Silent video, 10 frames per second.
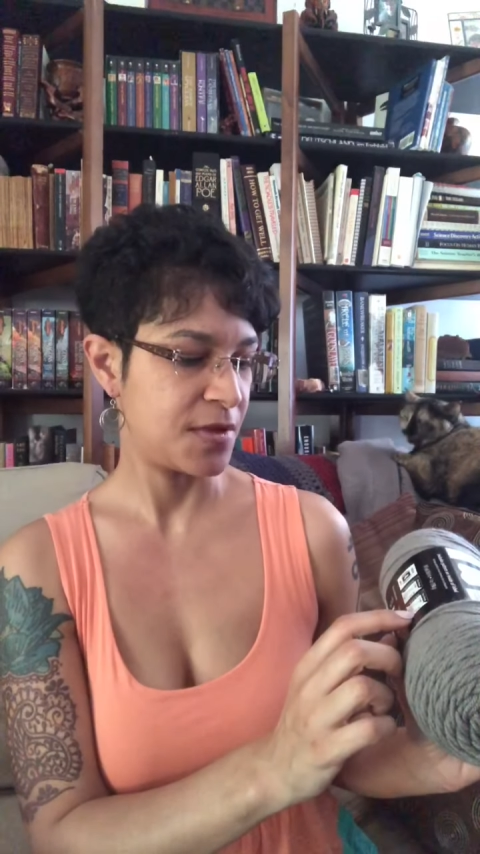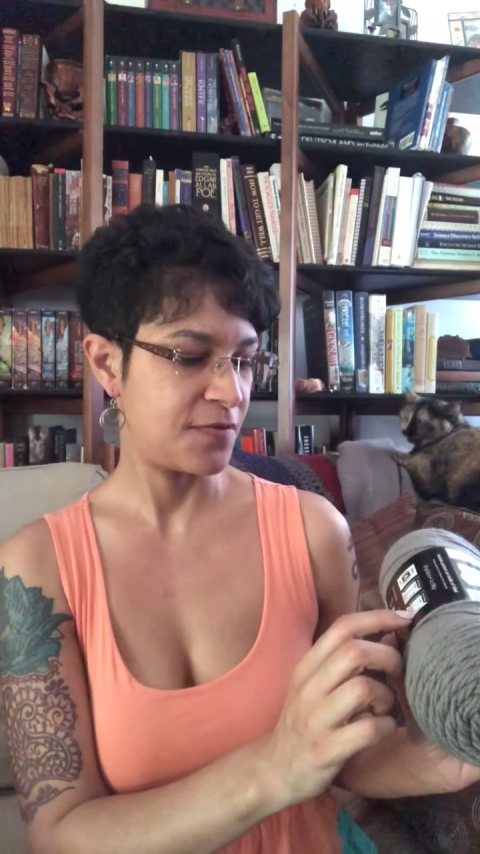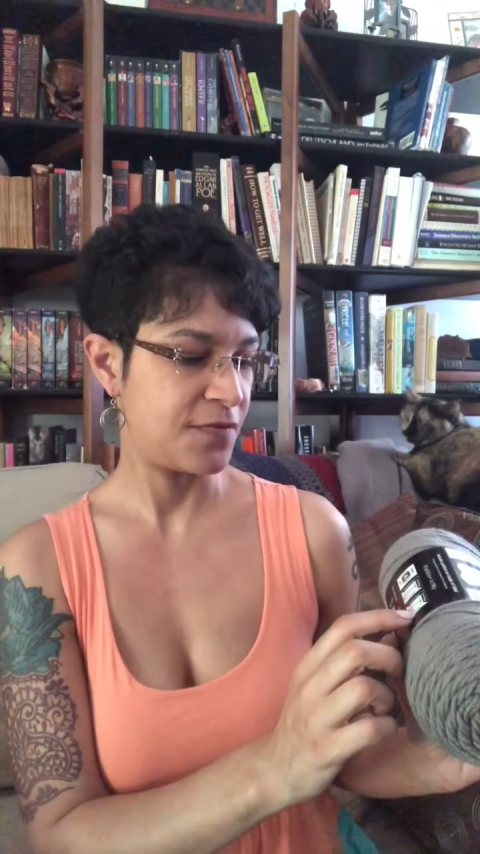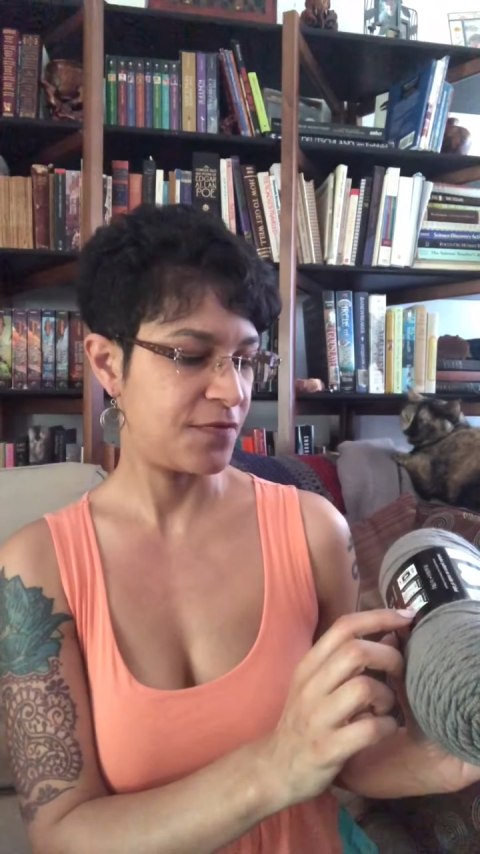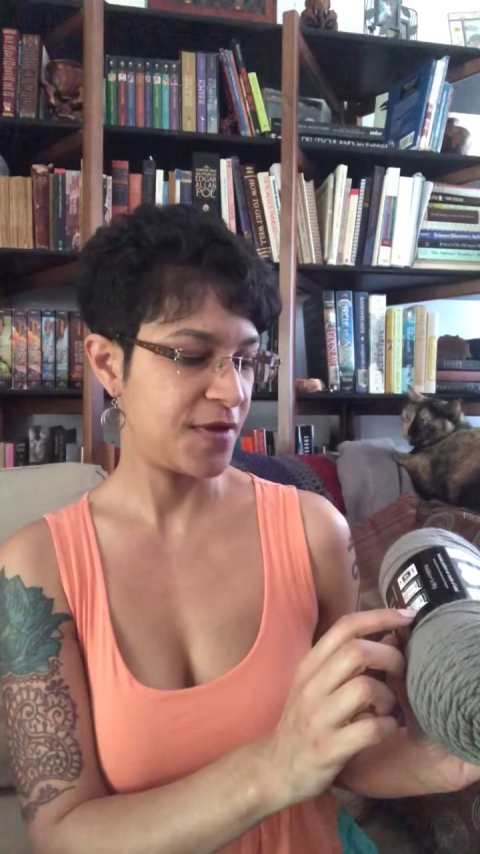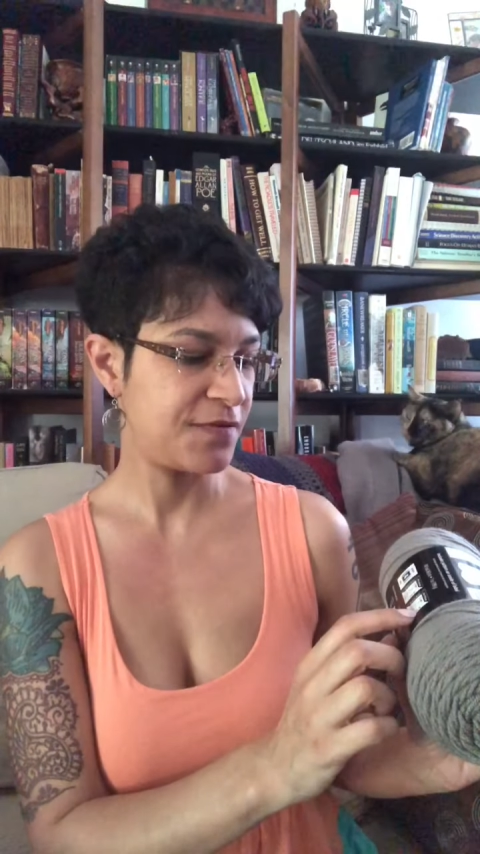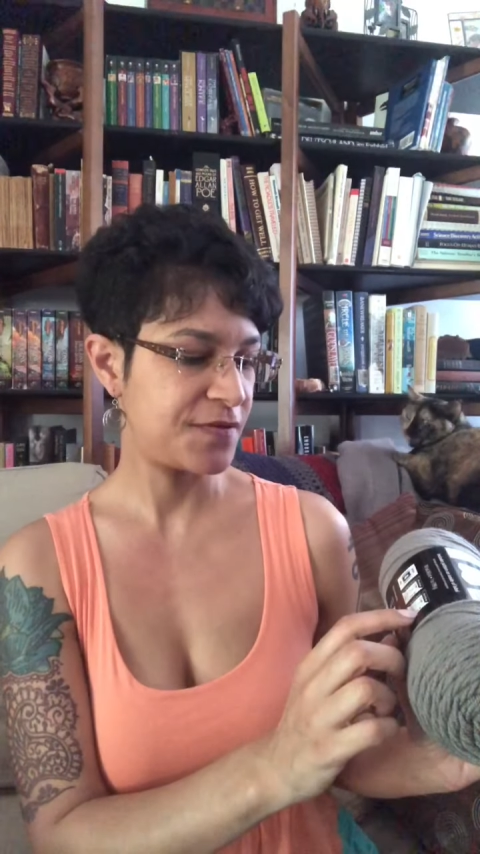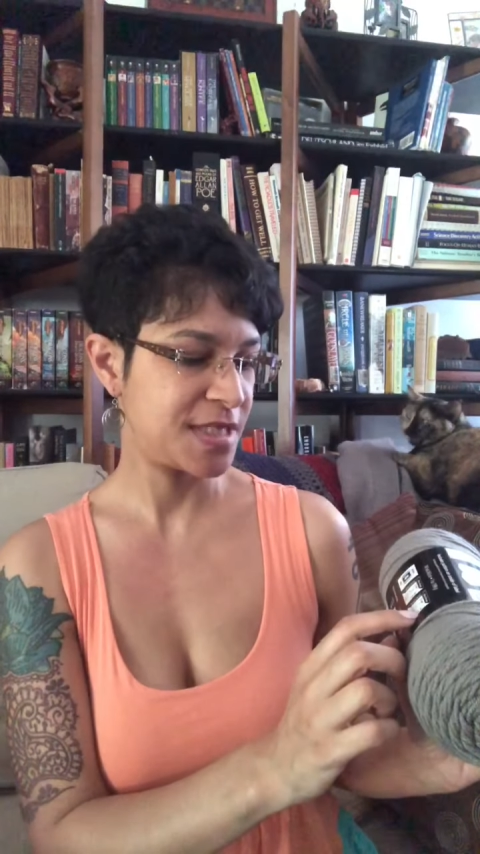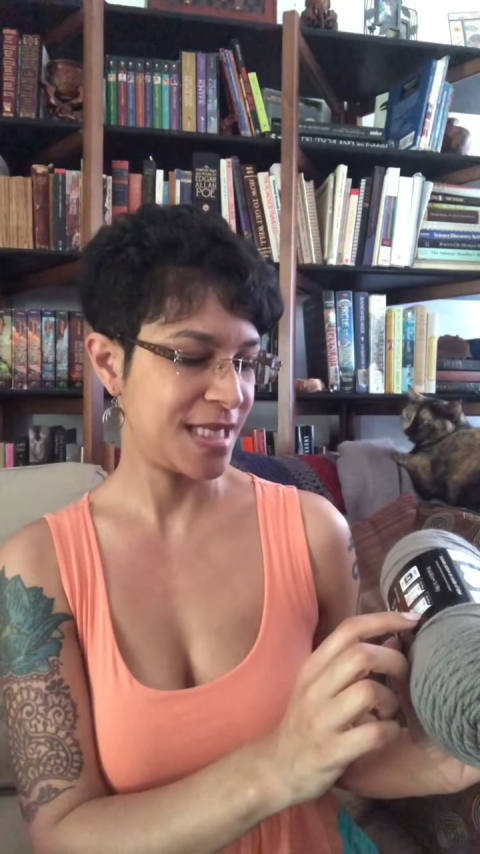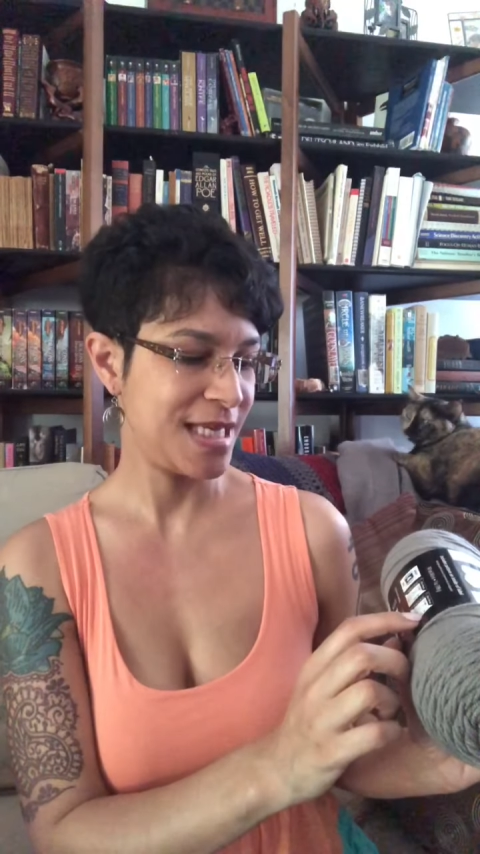
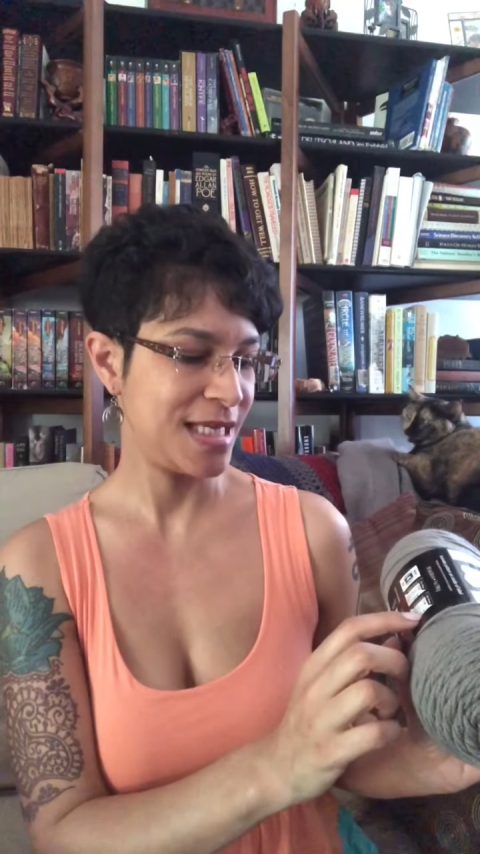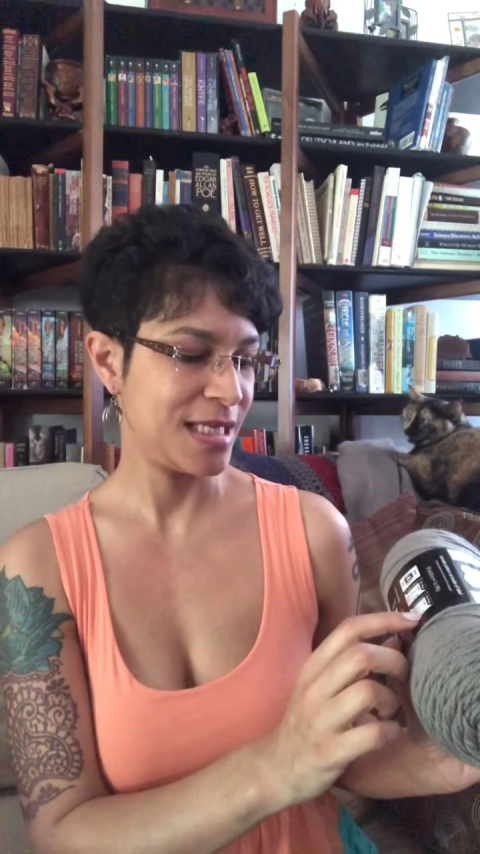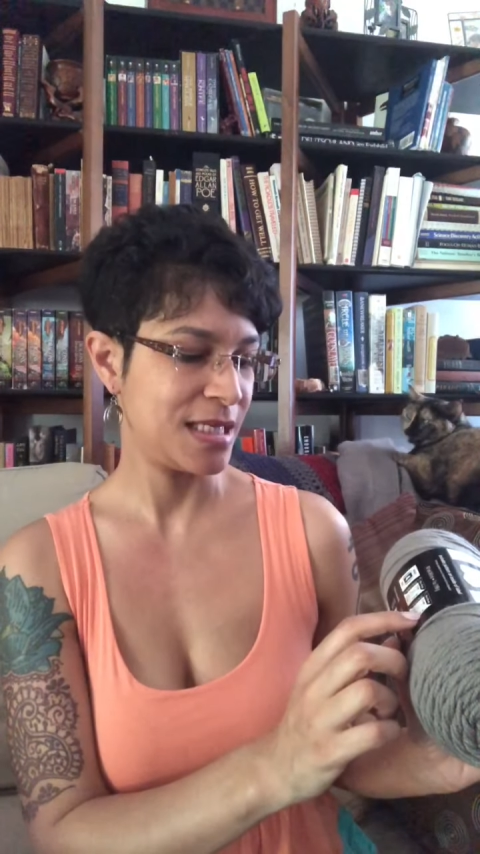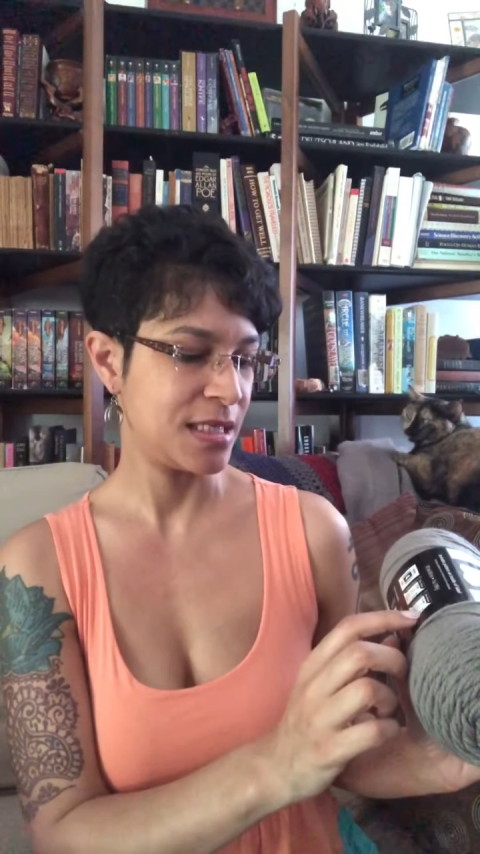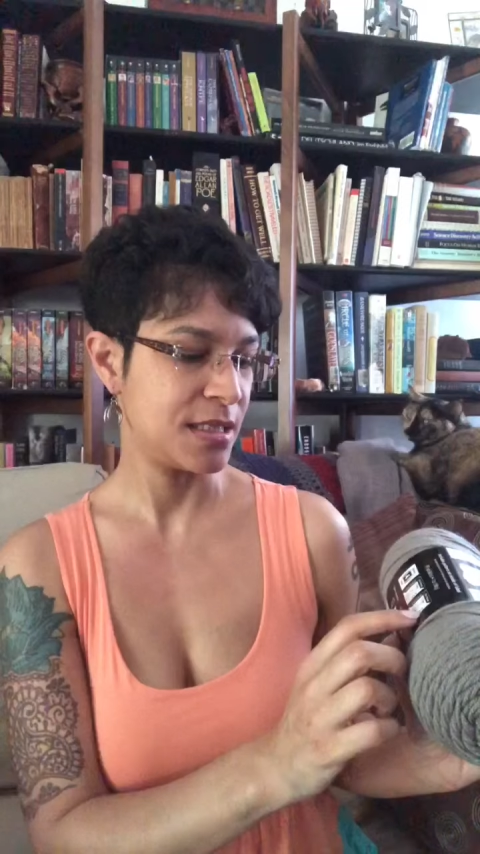15